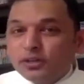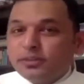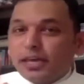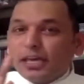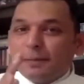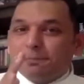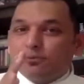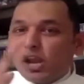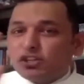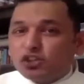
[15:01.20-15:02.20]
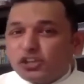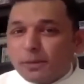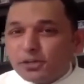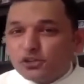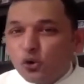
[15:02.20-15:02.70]
keep relationship
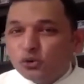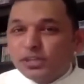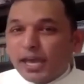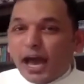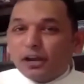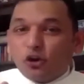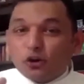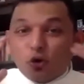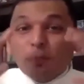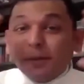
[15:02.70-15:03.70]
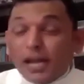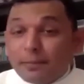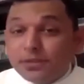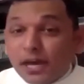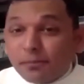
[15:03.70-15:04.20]
issues, they are not opening up
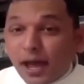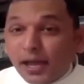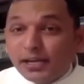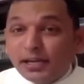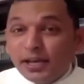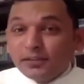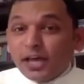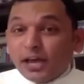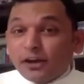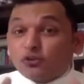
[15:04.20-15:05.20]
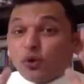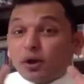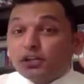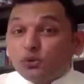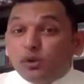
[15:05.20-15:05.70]
their mind, they are not
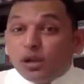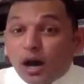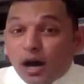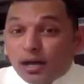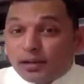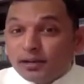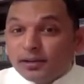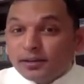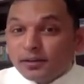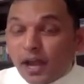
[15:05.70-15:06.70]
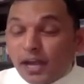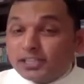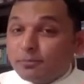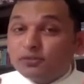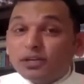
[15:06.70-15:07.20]
ready to learn, right?
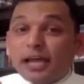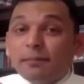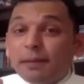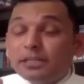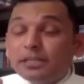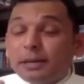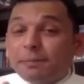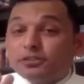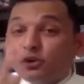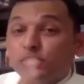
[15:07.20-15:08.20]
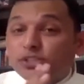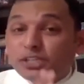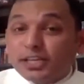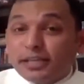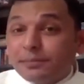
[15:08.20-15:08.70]
Some of the time, maybe the person who is
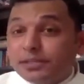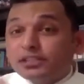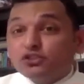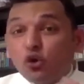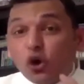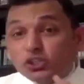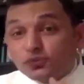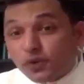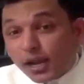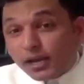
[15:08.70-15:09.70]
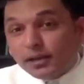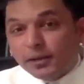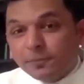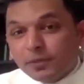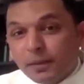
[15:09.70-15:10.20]
teaching them is his close friend,
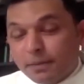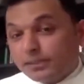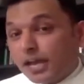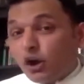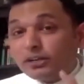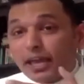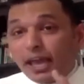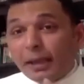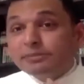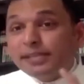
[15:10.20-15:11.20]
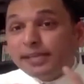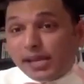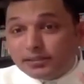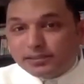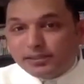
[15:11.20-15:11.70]
but they are not taking him
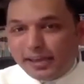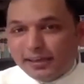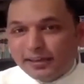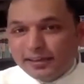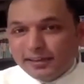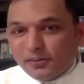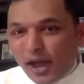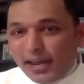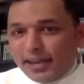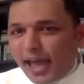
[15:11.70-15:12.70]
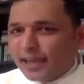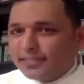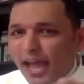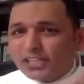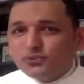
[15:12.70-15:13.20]
seriously, right? And
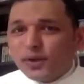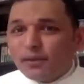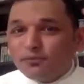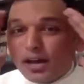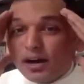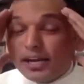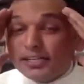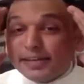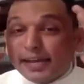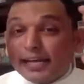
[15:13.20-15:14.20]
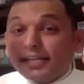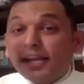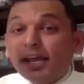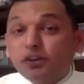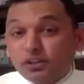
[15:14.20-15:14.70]
that's where it creates an
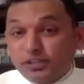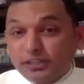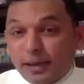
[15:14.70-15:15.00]
hindrance in them.